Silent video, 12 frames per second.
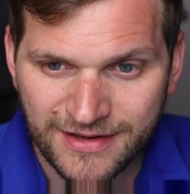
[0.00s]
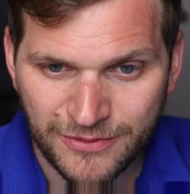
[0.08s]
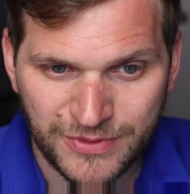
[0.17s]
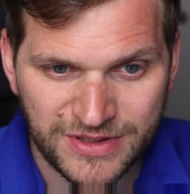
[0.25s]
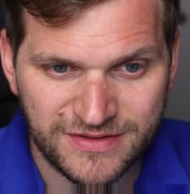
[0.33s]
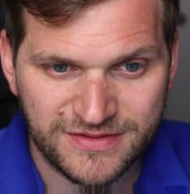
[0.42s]

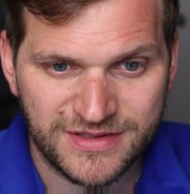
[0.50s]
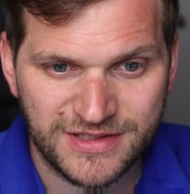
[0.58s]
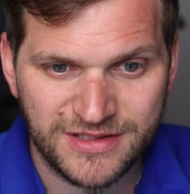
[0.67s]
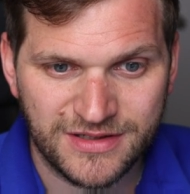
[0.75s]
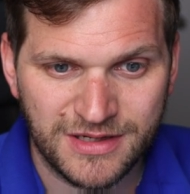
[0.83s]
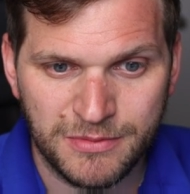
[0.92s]
Then we can
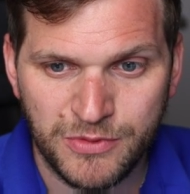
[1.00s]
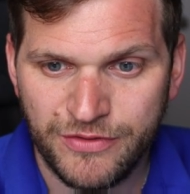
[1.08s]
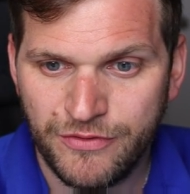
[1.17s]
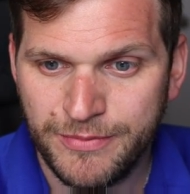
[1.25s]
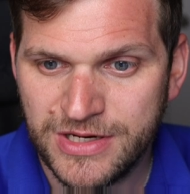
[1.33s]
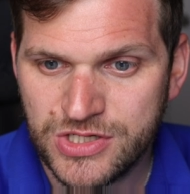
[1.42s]
see a couple more
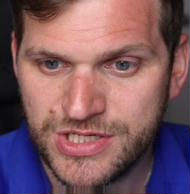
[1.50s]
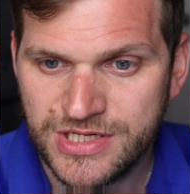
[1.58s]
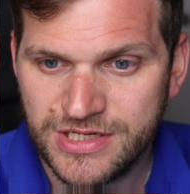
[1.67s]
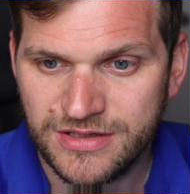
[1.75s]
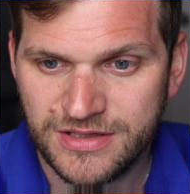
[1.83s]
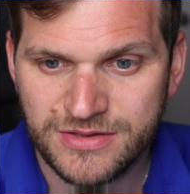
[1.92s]
information
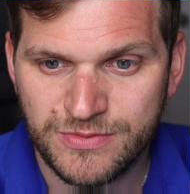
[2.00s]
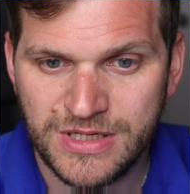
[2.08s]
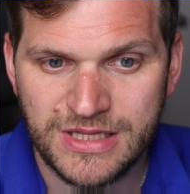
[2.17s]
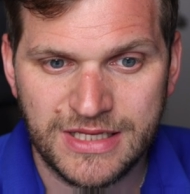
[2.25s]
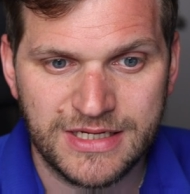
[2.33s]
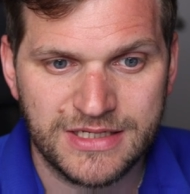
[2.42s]
here as
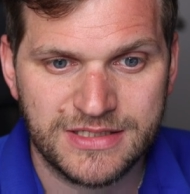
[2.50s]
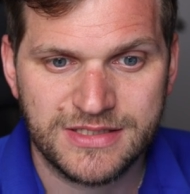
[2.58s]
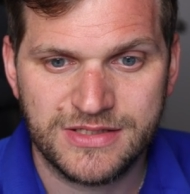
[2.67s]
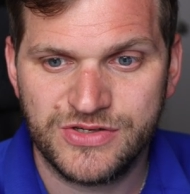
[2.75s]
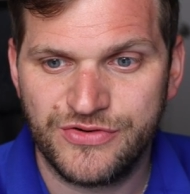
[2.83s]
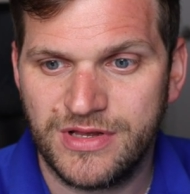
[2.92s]
well
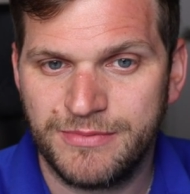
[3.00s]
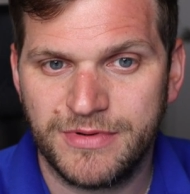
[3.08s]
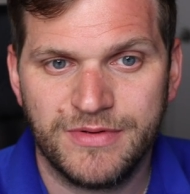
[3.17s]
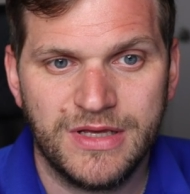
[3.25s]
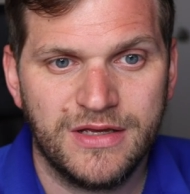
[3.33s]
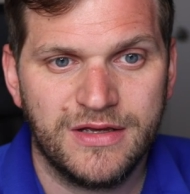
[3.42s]
as the serial number.